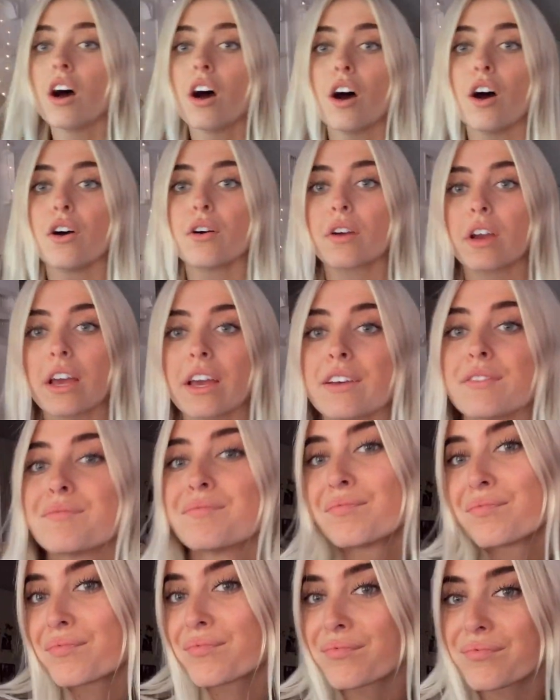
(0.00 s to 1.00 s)
Okay,
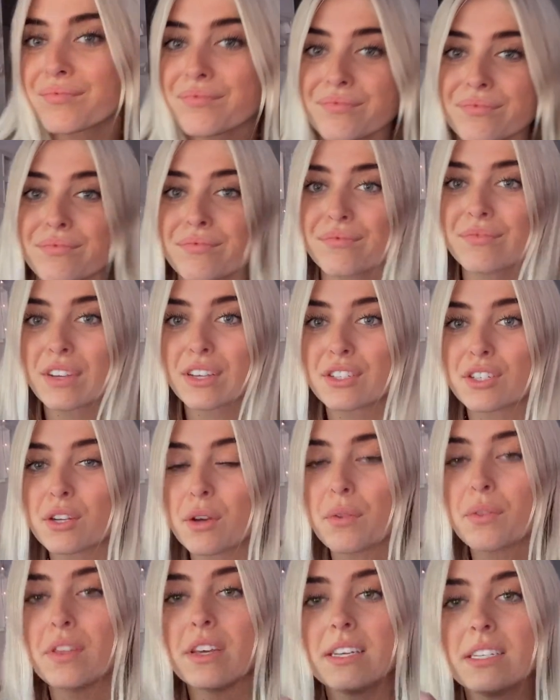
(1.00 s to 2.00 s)
so
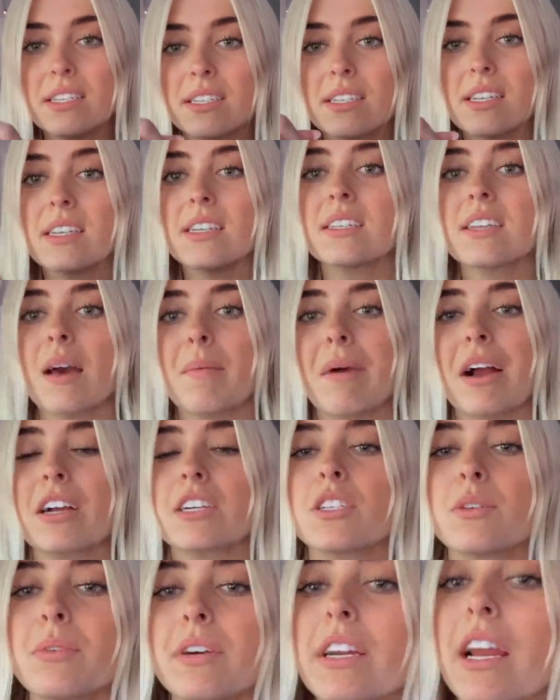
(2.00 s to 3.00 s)
this is, I'm
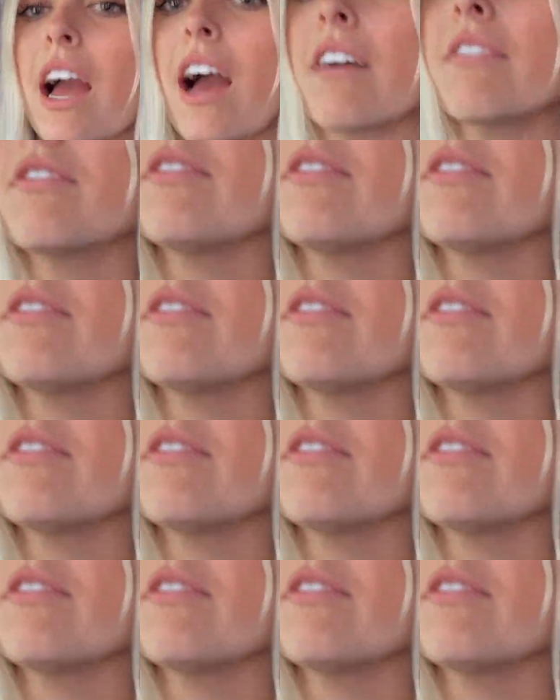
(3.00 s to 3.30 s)
actually wearing half